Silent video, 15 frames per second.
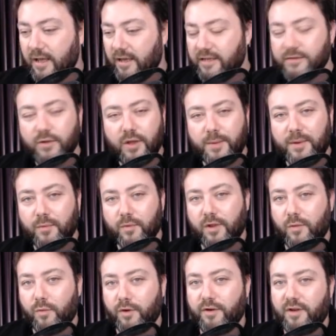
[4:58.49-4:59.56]

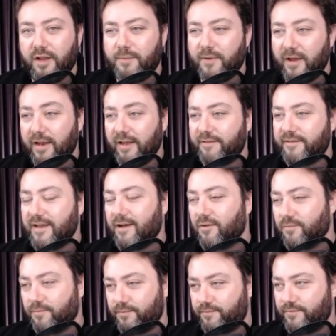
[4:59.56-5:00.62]
One clip I left out